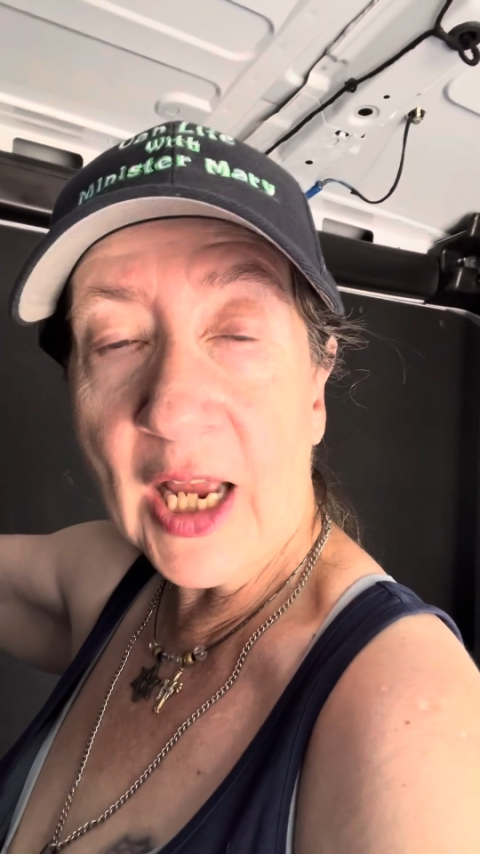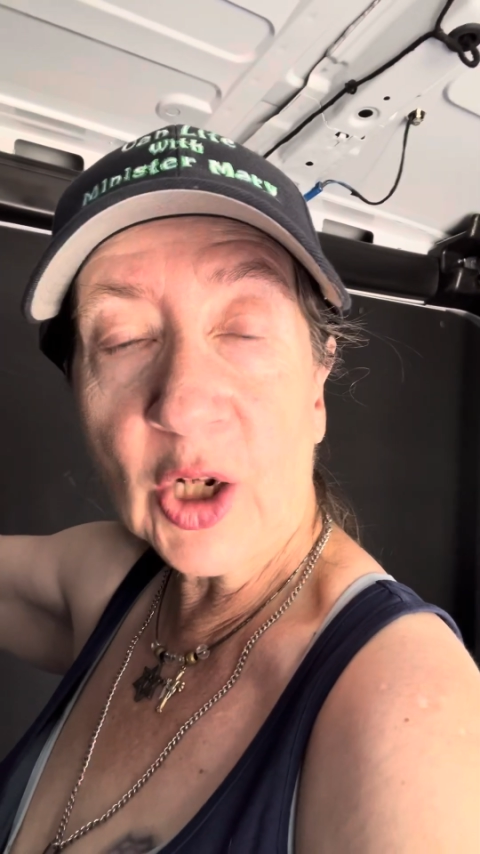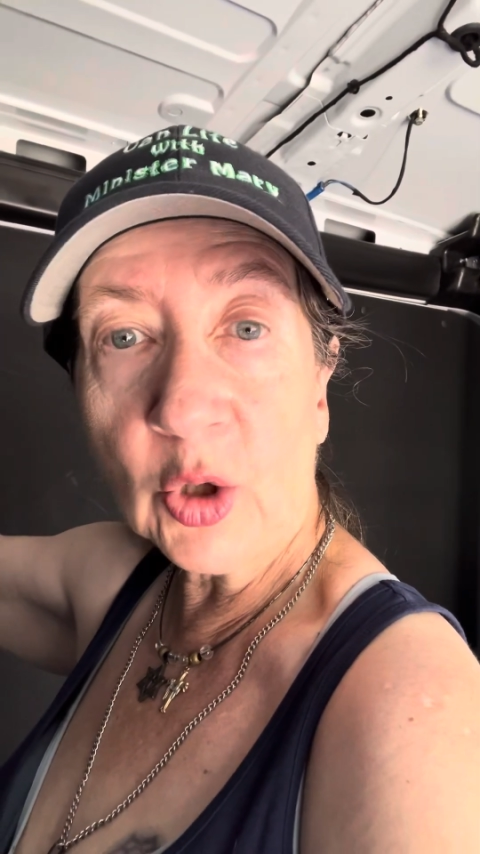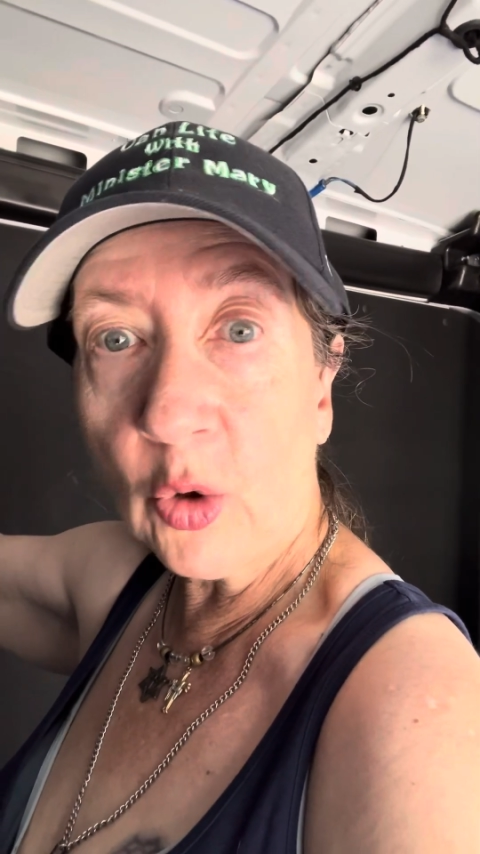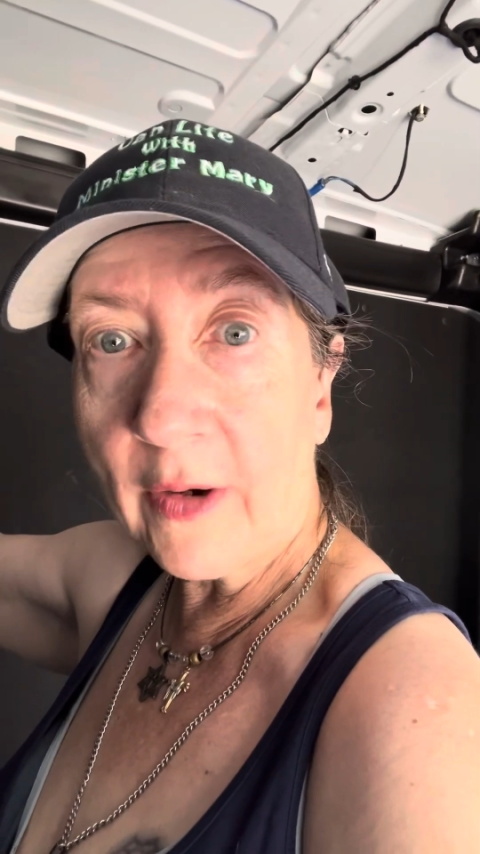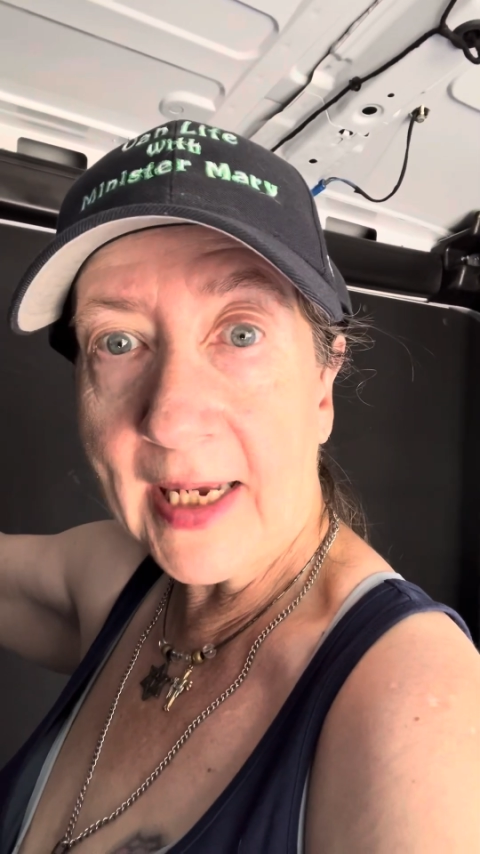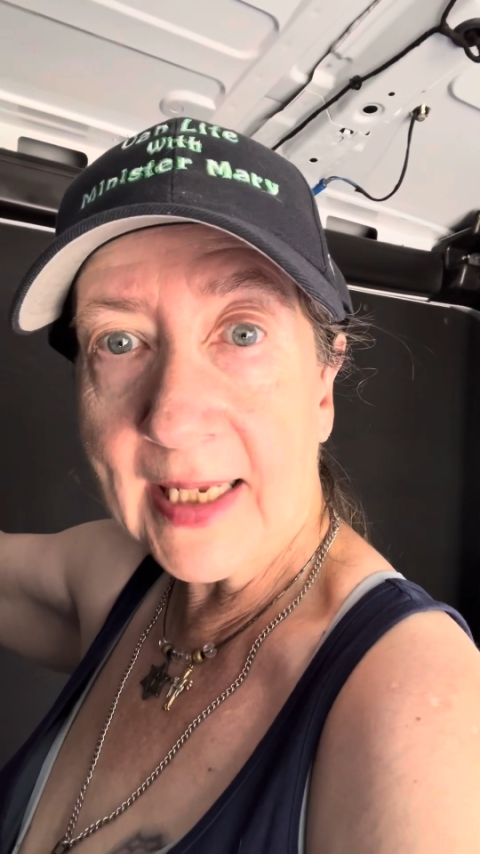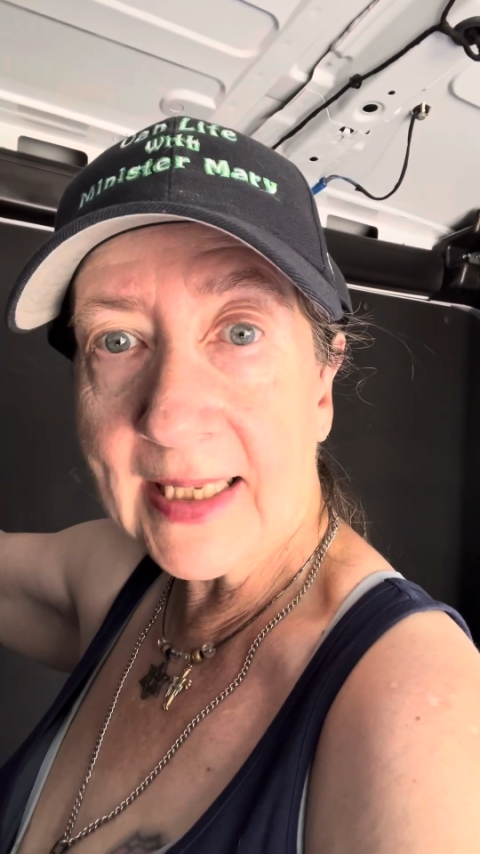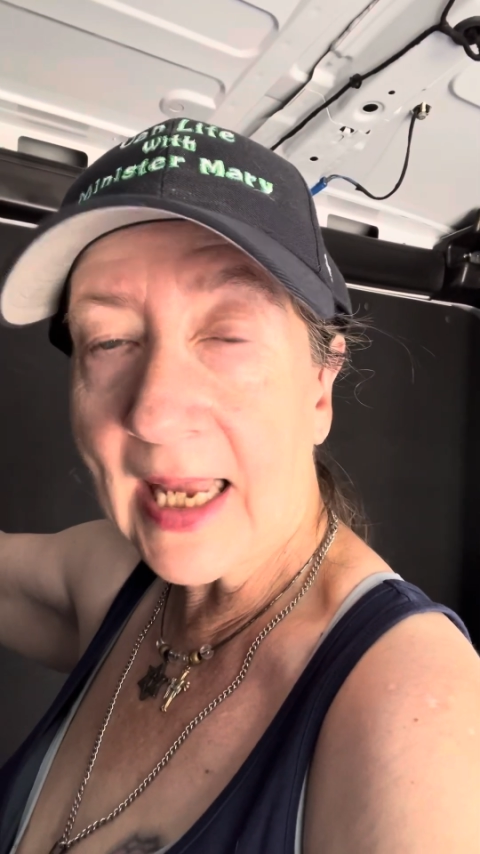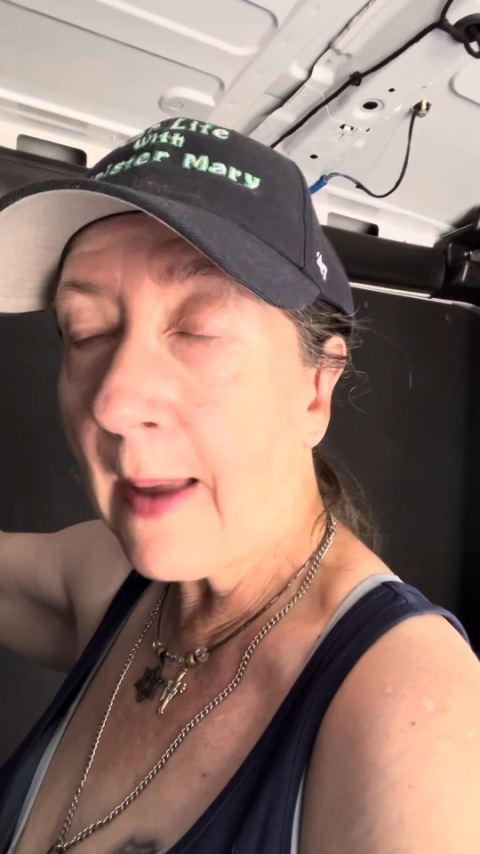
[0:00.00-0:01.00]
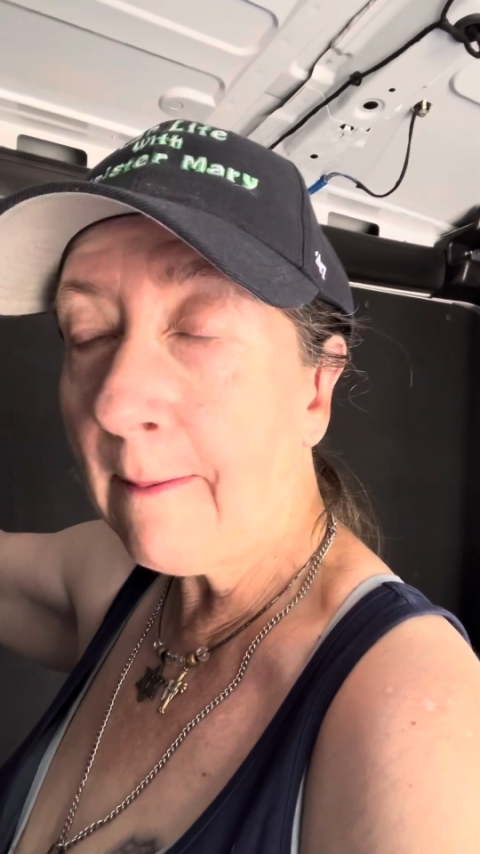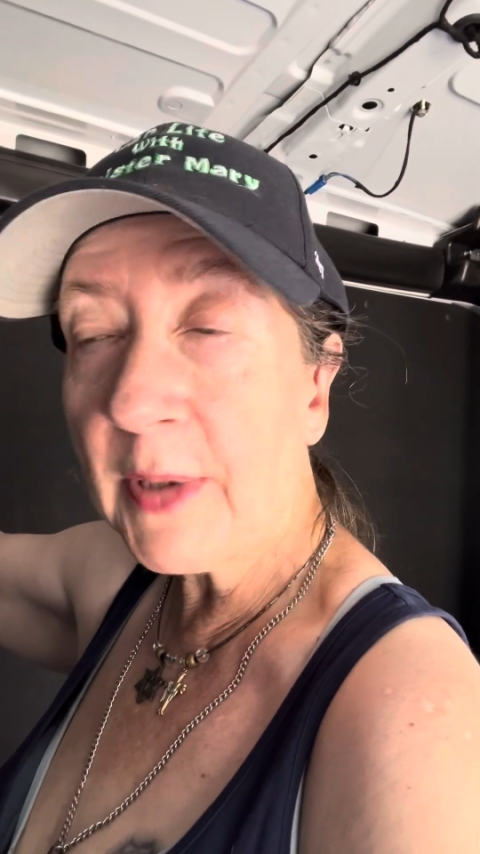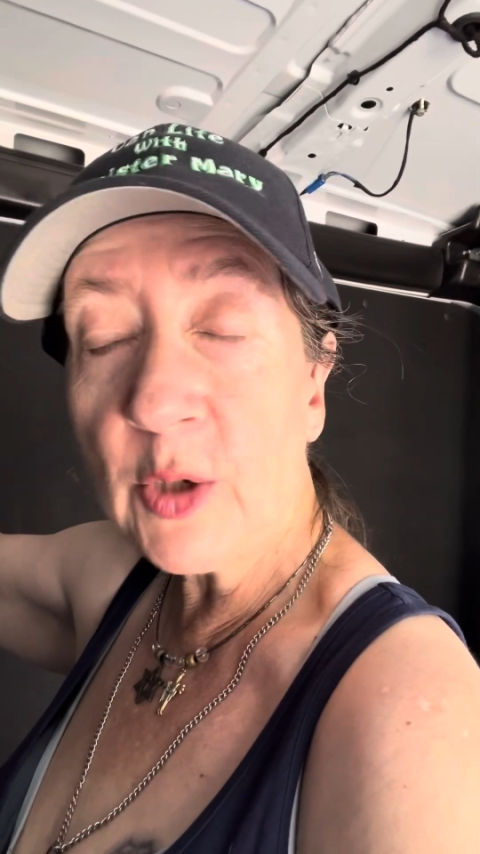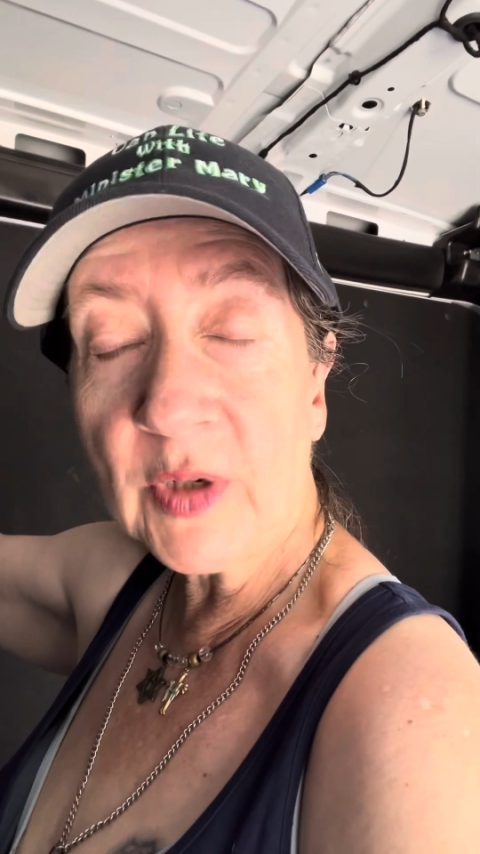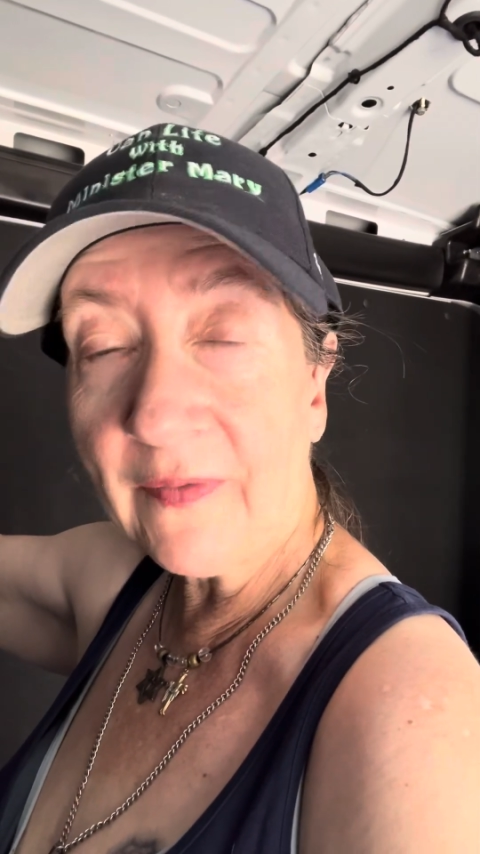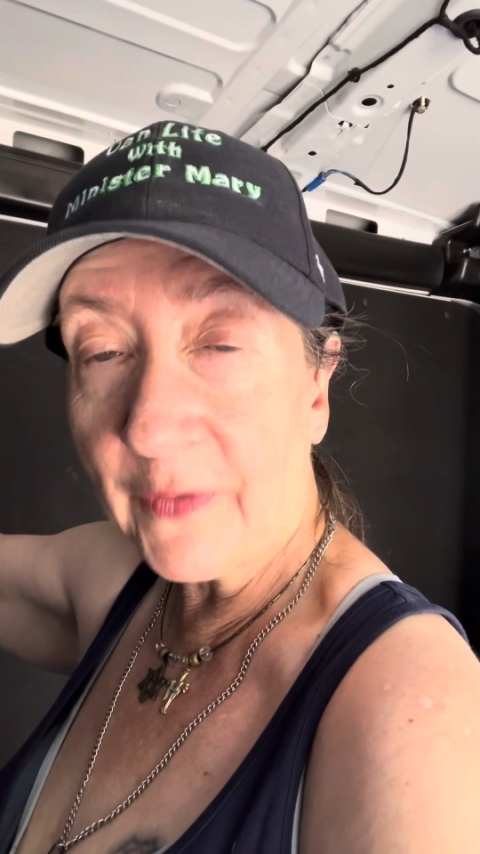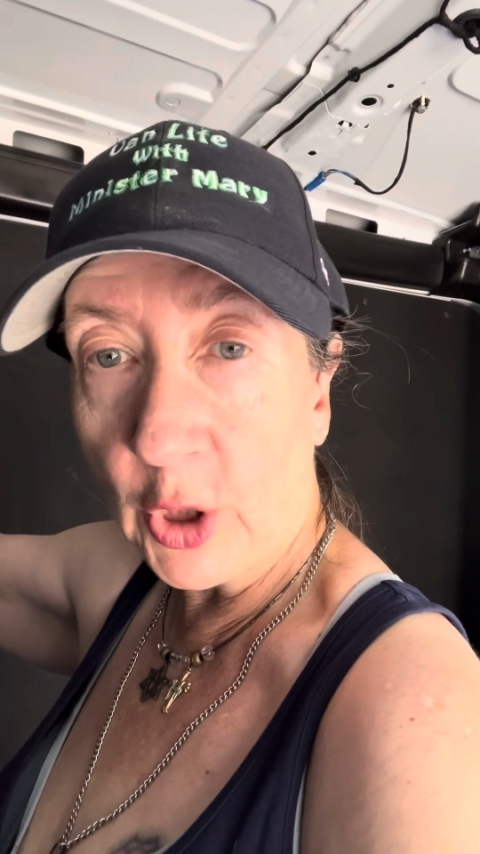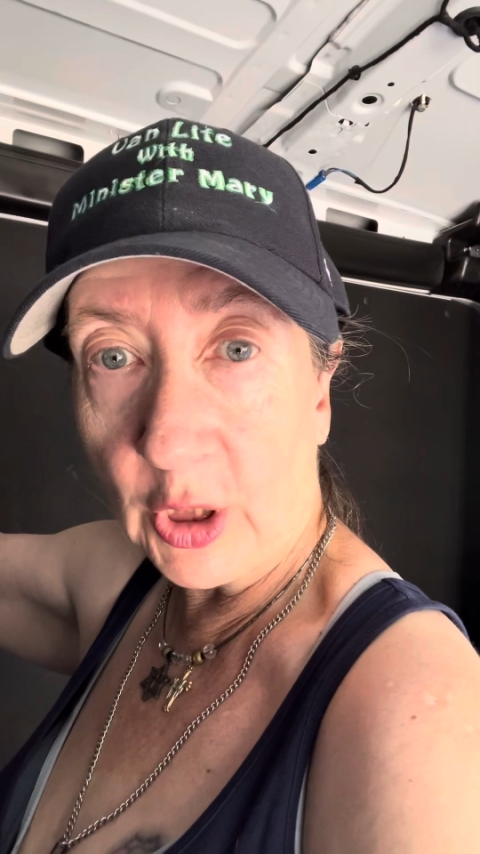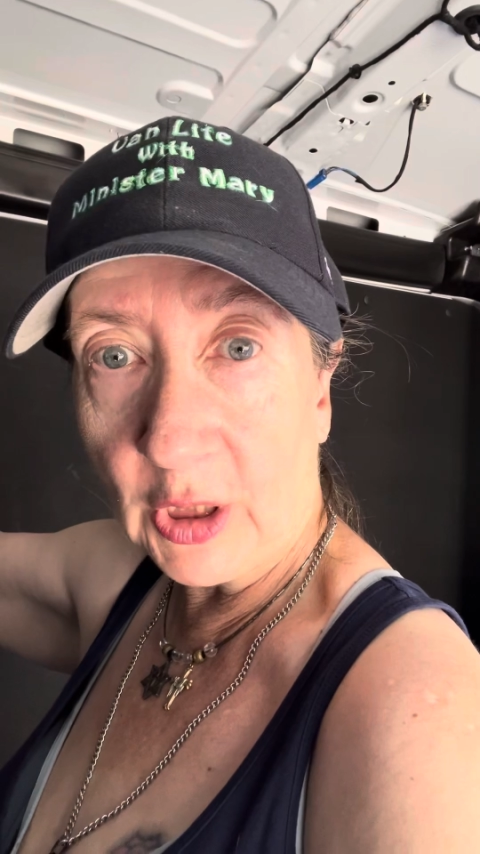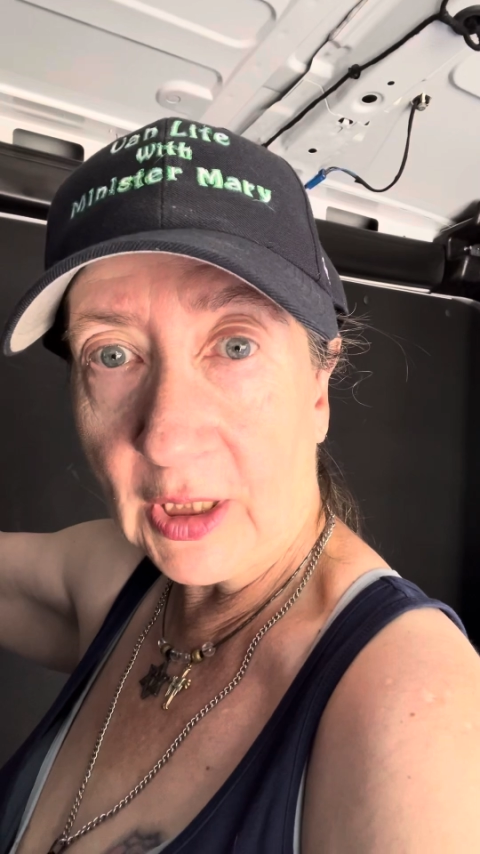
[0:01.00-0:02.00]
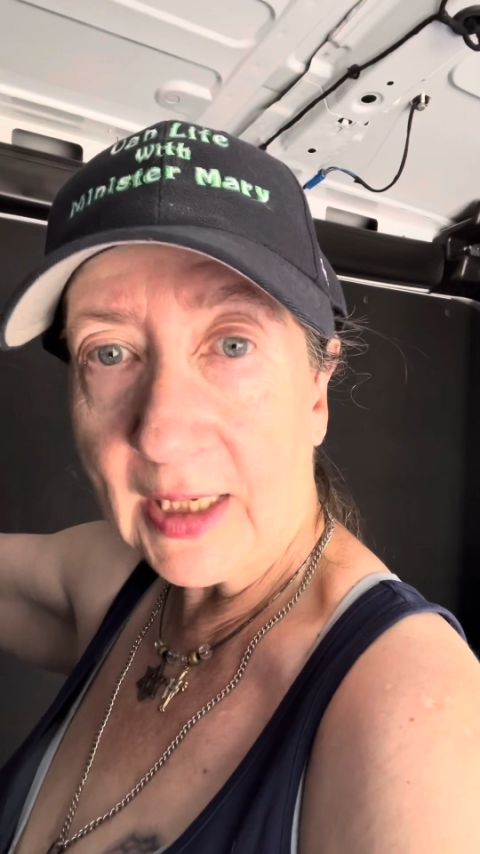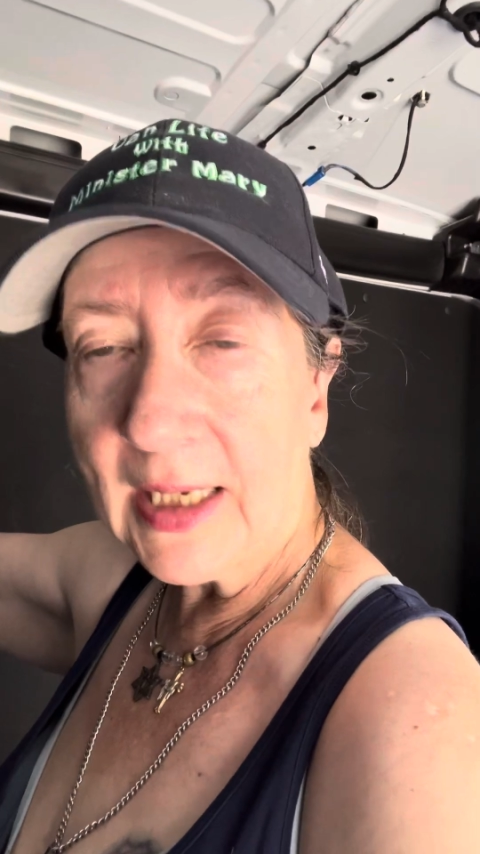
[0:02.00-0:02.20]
and glorious and beautiful.